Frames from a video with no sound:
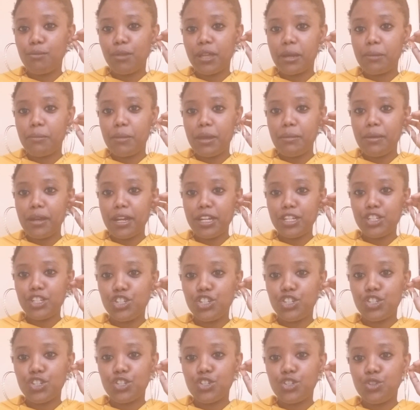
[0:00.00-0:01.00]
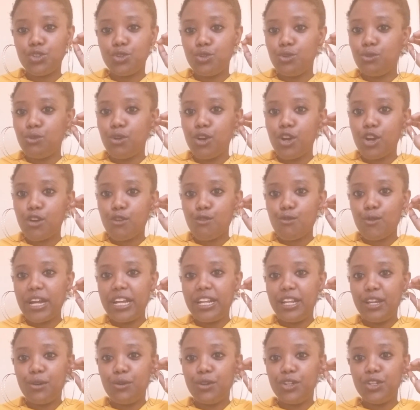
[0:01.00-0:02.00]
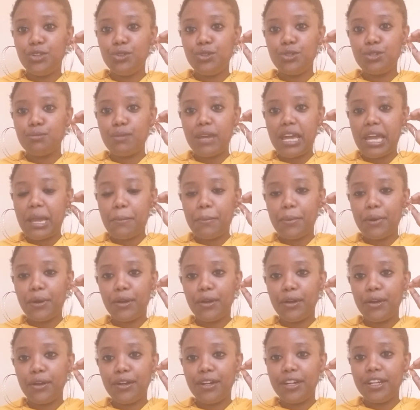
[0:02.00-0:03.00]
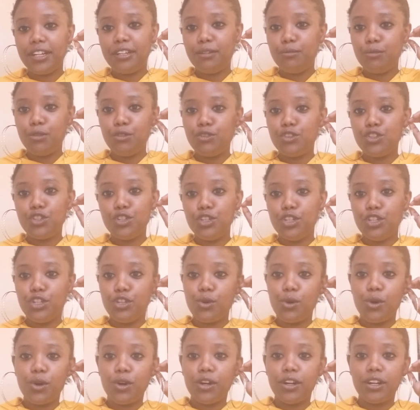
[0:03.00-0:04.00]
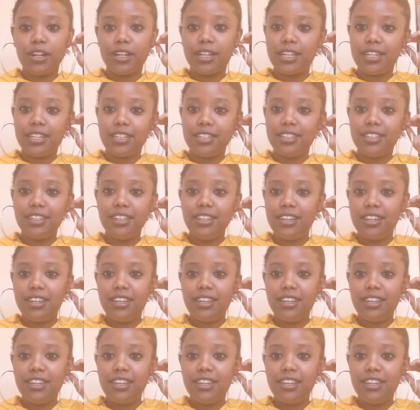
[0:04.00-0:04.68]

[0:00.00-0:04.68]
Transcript: Like, maybe I just do radio and newspaper and move to New York and